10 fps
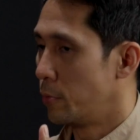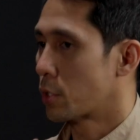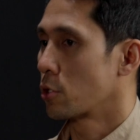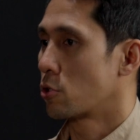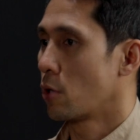
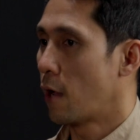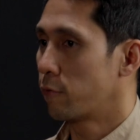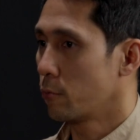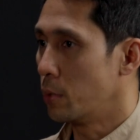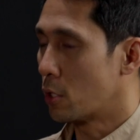because you
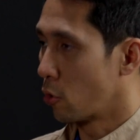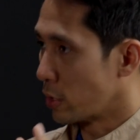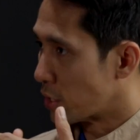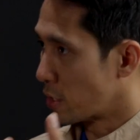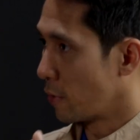have to be
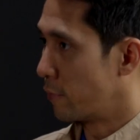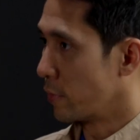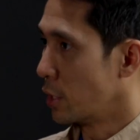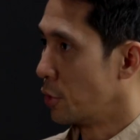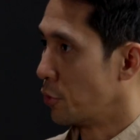cohesive
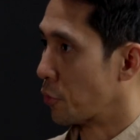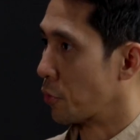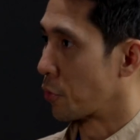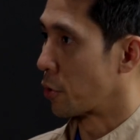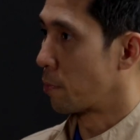in
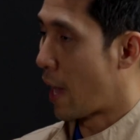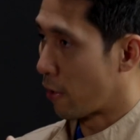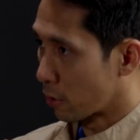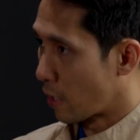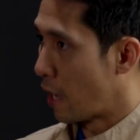your
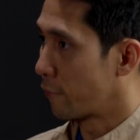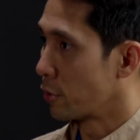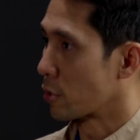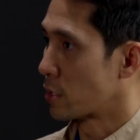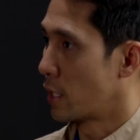paragraph, in
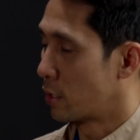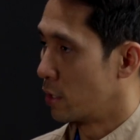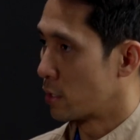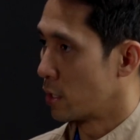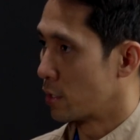your
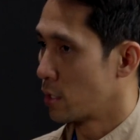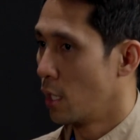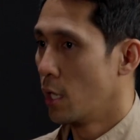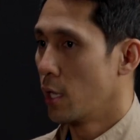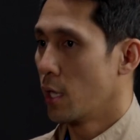sentences,
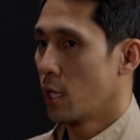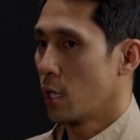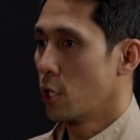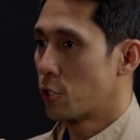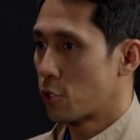
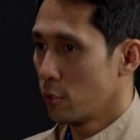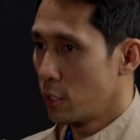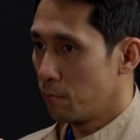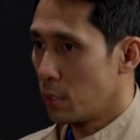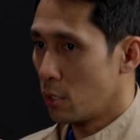it
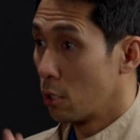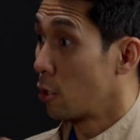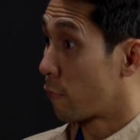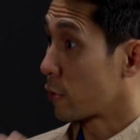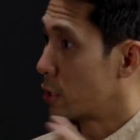shouldn't be all
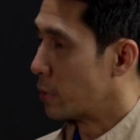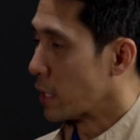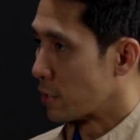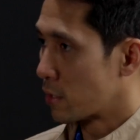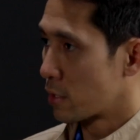over the
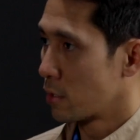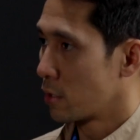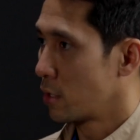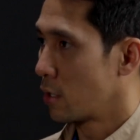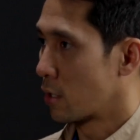place,
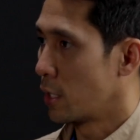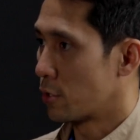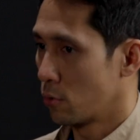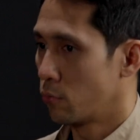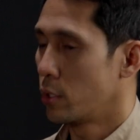right?
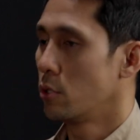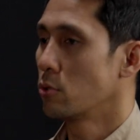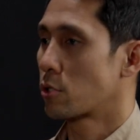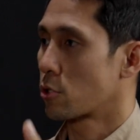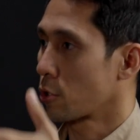So when
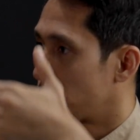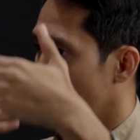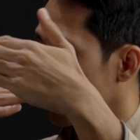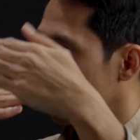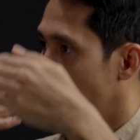you
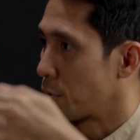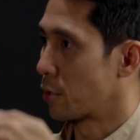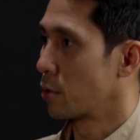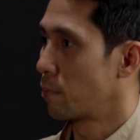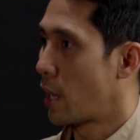structure
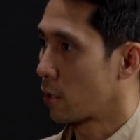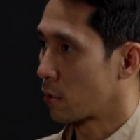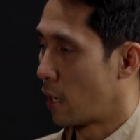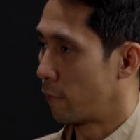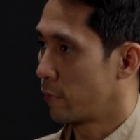your
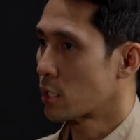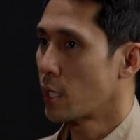paragraph, it's